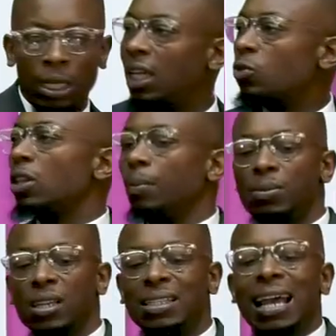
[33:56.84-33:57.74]
That's what the
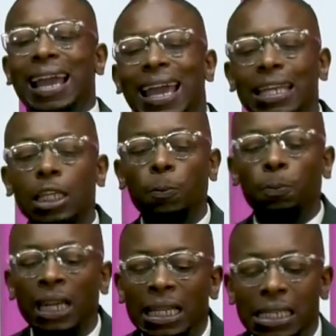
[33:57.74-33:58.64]
Bible says. And he
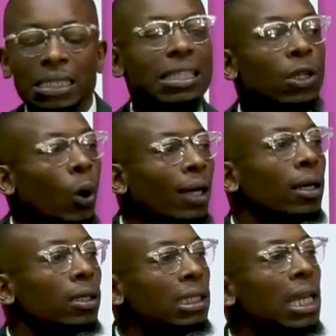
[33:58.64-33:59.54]
prayed and he said, what?
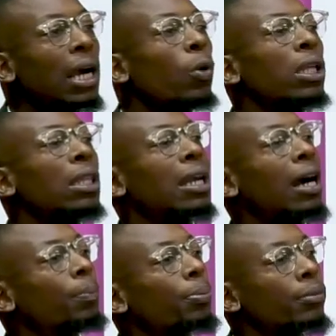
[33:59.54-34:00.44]
Take away the
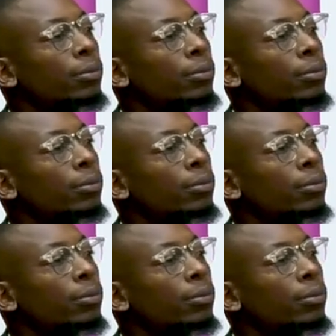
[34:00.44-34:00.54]
cup.